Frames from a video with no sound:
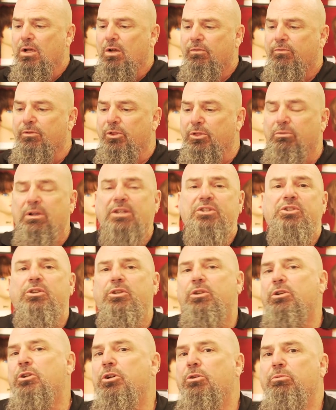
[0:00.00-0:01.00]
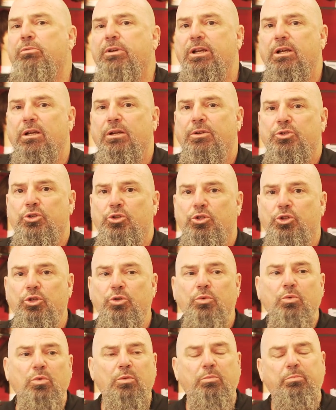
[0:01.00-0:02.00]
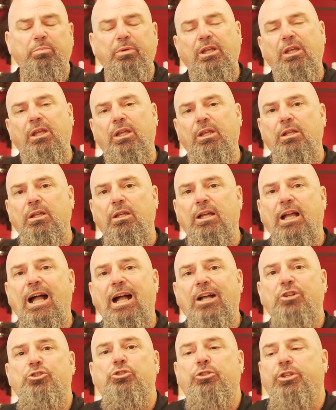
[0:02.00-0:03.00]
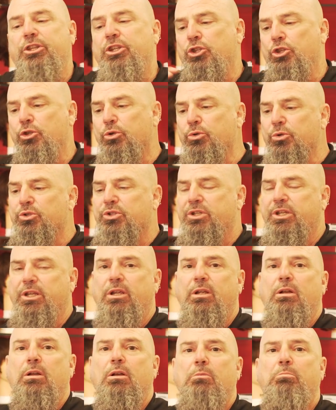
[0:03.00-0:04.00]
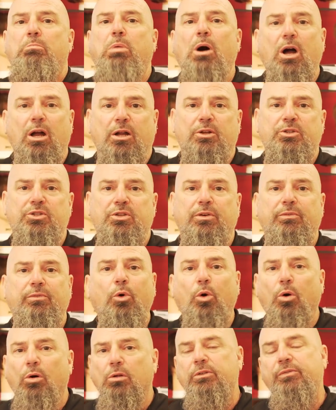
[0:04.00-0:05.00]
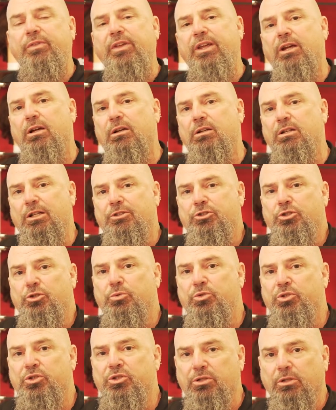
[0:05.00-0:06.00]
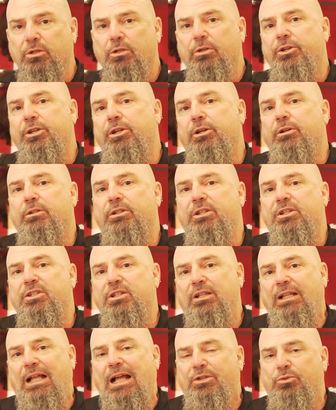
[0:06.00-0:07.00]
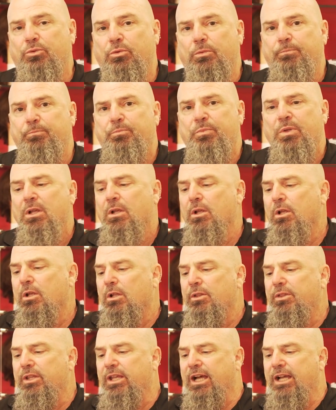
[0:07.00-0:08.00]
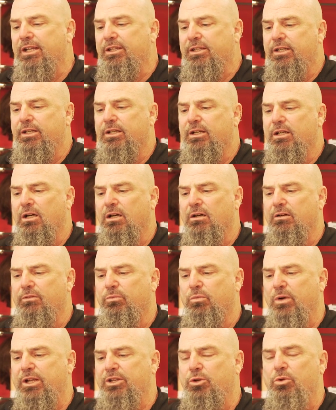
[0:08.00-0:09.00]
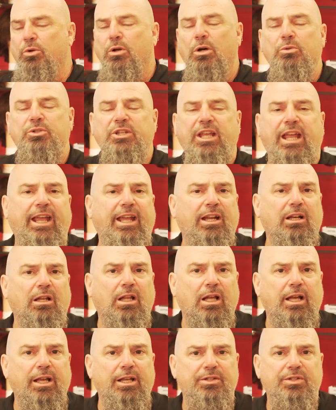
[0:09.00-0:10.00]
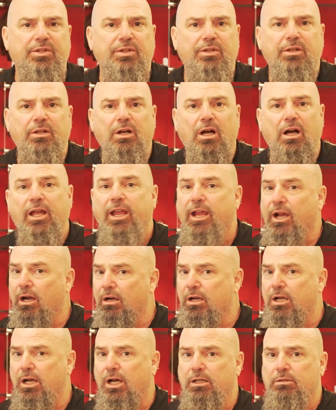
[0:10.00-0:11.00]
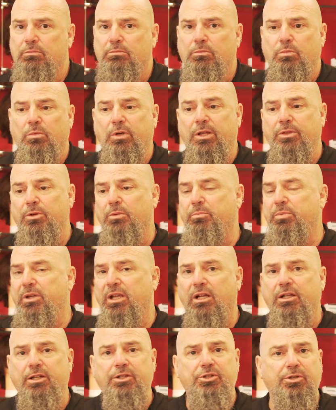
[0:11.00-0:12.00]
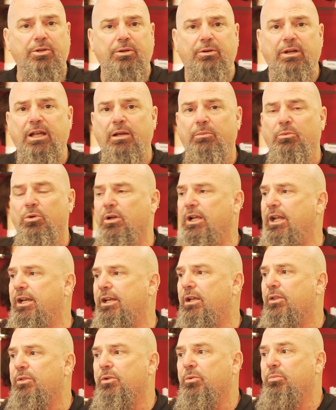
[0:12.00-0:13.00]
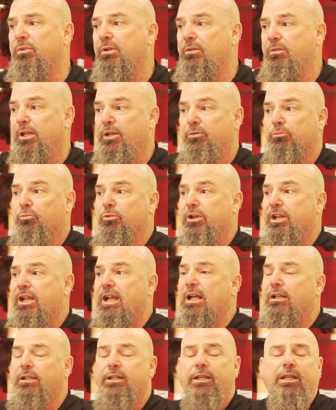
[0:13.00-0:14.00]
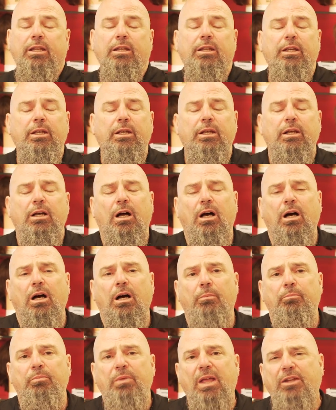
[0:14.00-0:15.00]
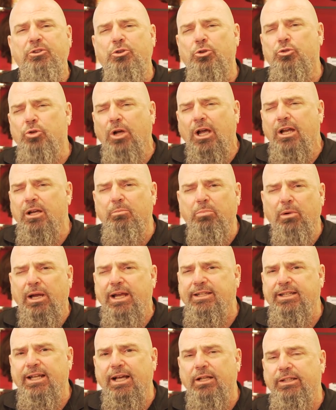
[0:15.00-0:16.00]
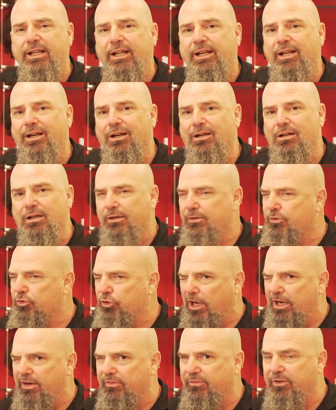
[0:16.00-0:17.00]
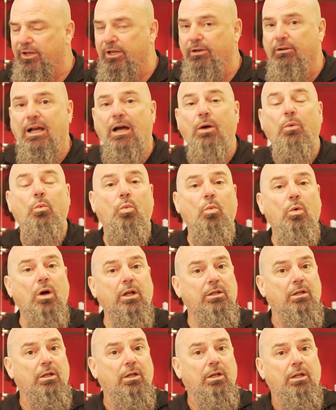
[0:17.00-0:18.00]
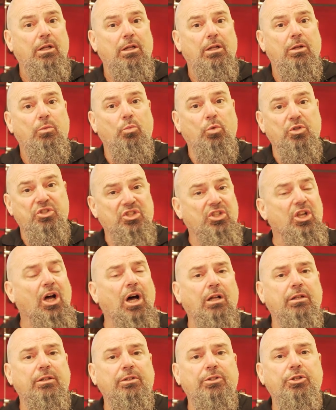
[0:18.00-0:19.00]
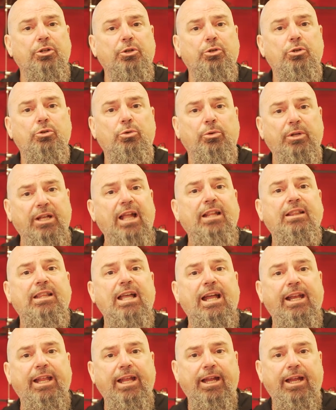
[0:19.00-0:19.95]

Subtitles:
For the rest of your careers, you will be actually using parts of all of the haircuts you just learned here in this classroom. The idea of when you go to analyze a haircut, whether it be on Instagram or any other in reality, and you're trying to break down that haircut, trying to figure out what was done to create that